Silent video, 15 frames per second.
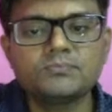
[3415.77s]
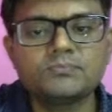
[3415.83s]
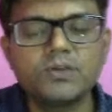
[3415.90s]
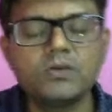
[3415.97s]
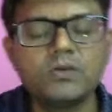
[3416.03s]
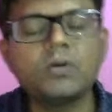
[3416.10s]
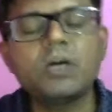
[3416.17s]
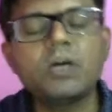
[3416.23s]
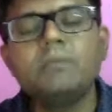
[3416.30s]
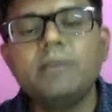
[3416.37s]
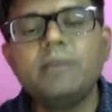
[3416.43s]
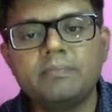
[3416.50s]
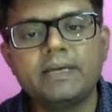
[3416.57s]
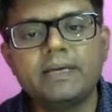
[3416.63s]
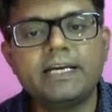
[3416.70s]
What do you
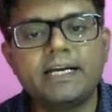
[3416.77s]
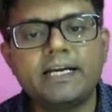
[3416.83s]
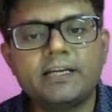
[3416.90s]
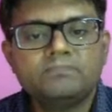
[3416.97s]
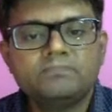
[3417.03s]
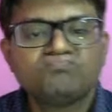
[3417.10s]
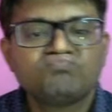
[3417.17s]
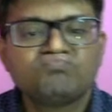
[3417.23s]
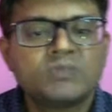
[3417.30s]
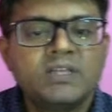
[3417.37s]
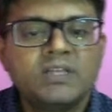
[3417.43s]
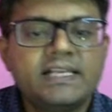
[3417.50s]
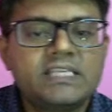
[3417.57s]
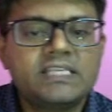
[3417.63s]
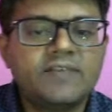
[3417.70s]
mean by that?
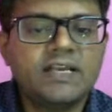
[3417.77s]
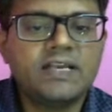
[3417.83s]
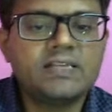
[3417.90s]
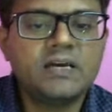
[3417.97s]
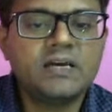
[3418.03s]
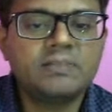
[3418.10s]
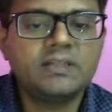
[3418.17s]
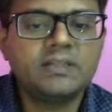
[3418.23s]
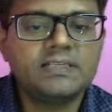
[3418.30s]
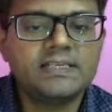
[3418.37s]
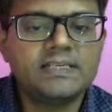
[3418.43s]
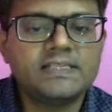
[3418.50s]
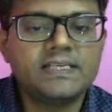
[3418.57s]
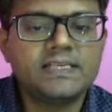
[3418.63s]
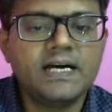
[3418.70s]
Let's say, for example, this
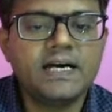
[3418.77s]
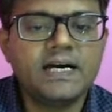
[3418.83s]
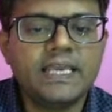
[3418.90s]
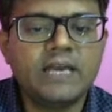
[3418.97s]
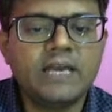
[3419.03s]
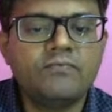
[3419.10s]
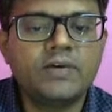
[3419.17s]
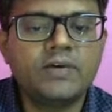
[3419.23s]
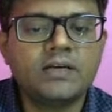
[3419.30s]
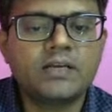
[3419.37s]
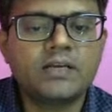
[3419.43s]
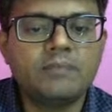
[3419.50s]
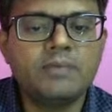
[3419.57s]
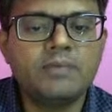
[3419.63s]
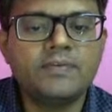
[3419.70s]
is m1
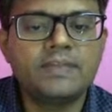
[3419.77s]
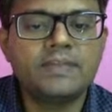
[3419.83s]
coming with a